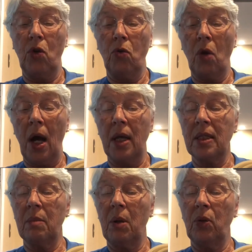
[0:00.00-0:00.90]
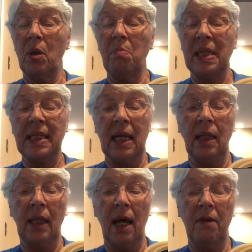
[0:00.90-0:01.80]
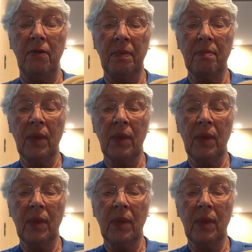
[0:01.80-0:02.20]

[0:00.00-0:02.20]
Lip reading: cross about the missing glove.